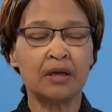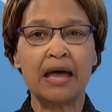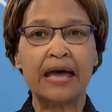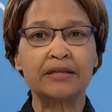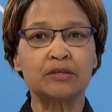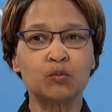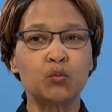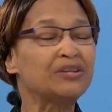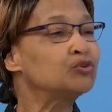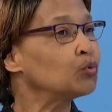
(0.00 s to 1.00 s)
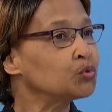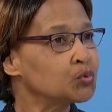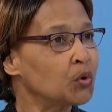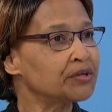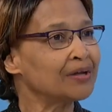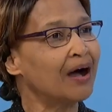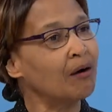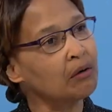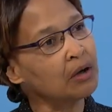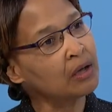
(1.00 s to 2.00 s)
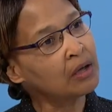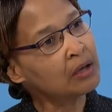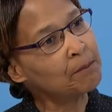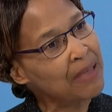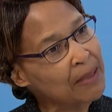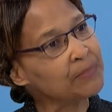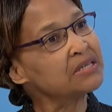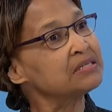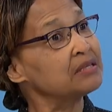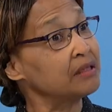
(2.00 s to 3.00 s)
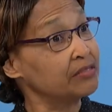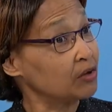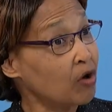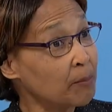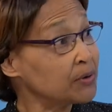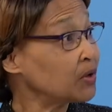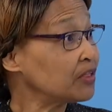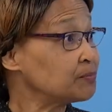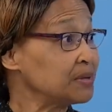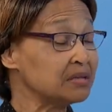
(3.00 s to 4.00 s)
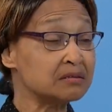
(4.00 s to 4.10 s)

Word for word: and we don't want our members of uh, the Commonwealth being